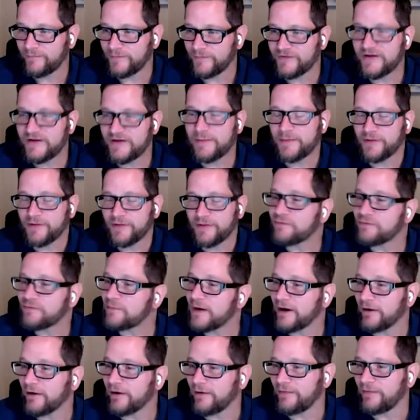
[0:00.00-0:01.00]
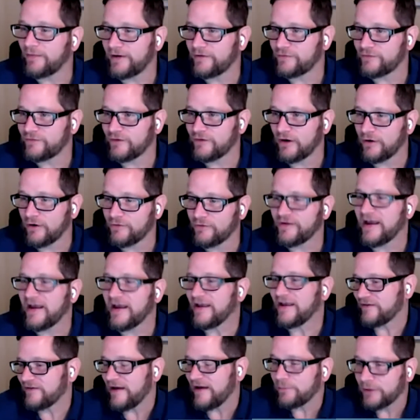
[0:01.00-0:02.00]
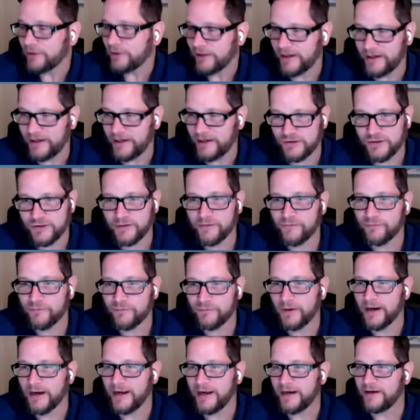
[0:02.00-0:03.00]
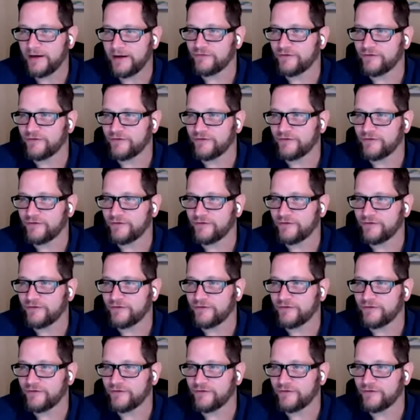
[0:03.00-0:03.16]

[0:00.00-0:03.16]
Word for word: tip of the spear on this are SaaS applications, right?